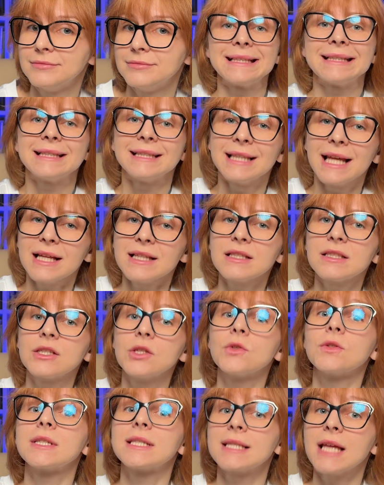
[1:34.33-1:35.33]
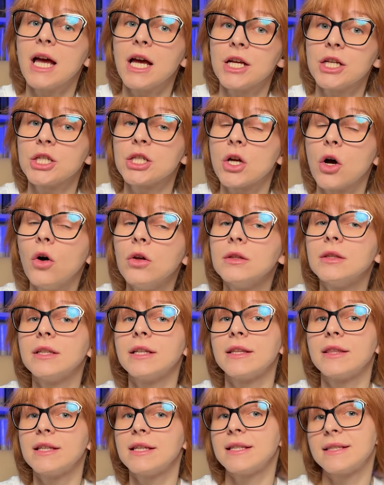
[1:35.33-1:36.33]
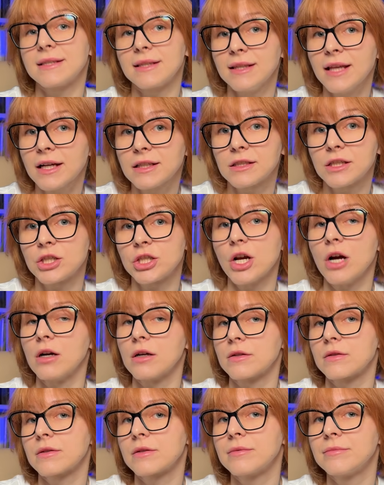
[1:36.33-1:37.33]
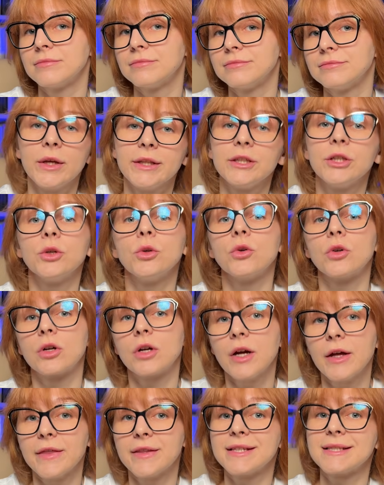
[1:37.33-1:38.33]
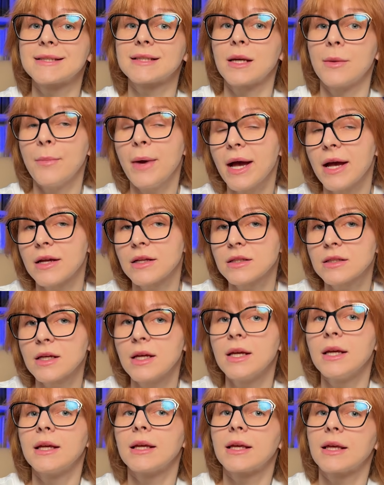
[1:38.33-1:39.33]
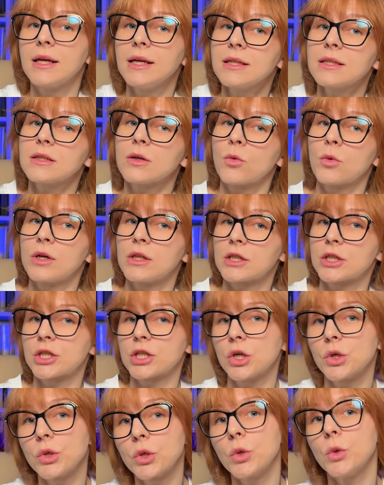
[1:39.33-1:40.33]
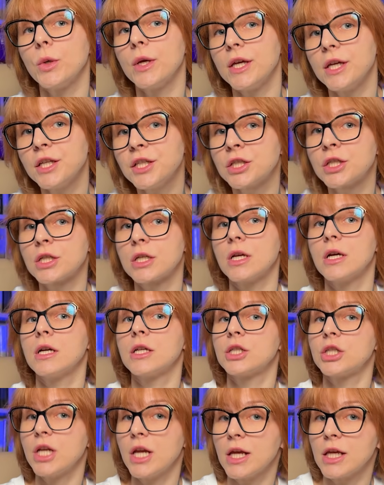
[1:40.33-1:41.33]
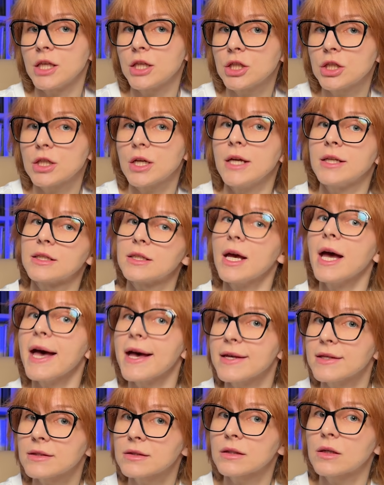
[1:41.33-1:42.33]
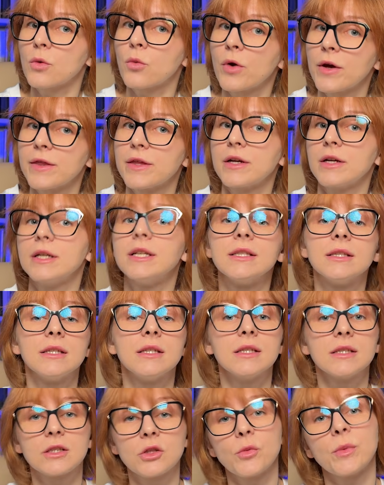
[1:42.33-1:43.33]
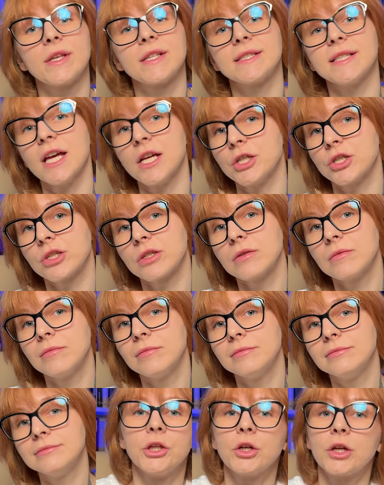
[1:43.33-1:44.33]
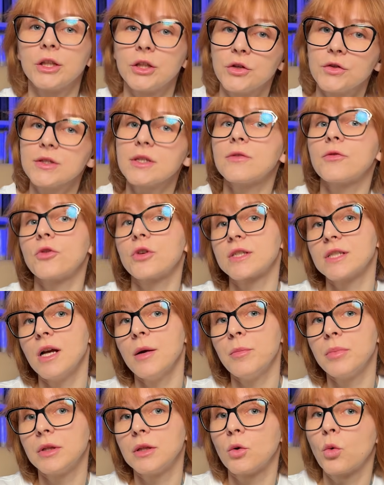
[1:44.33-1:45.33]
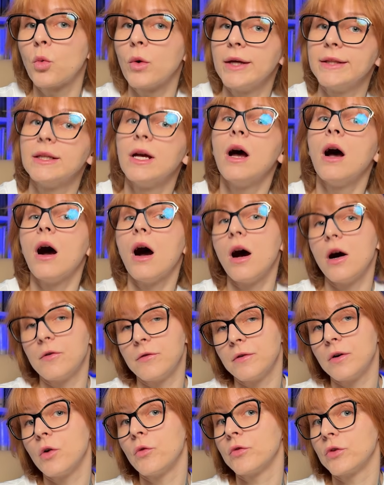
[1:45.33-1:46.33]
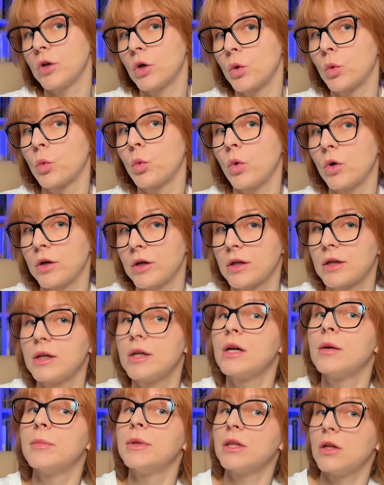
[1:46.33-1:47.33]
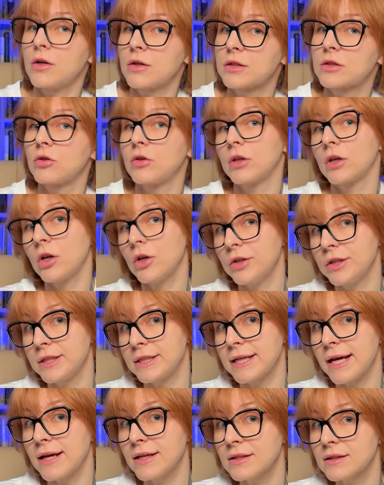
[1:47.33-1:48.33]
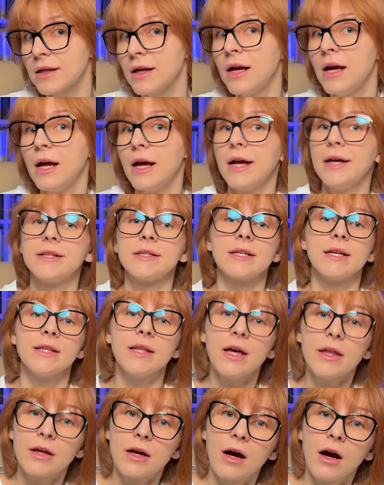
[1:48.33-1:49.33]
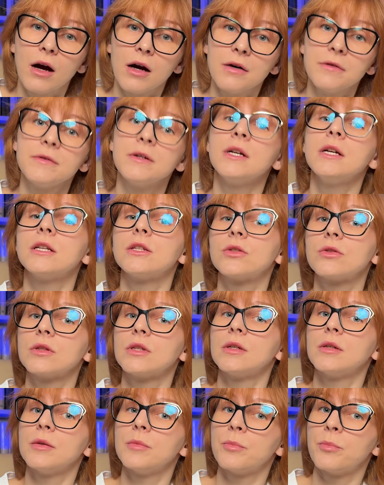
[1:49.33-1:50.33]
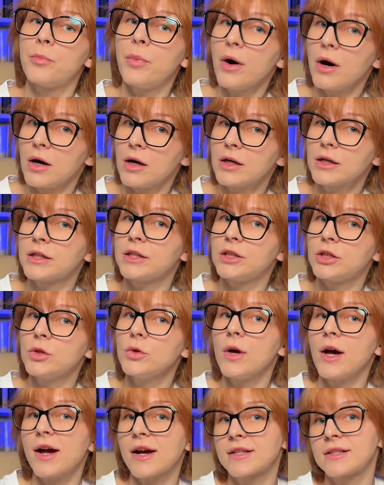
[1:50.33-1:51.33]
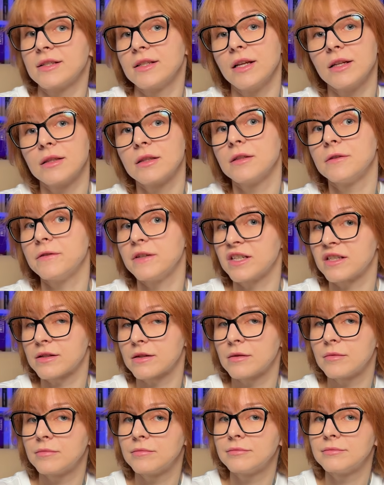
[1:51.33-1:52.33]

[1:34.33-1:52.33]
It lets you stash only the selected chunks. When you run this command, Git will show you each change and ask whether it needs to be stashed. You can use it, for example, when half of your work belongs to the current task and another half to the bug you accidentally fixed.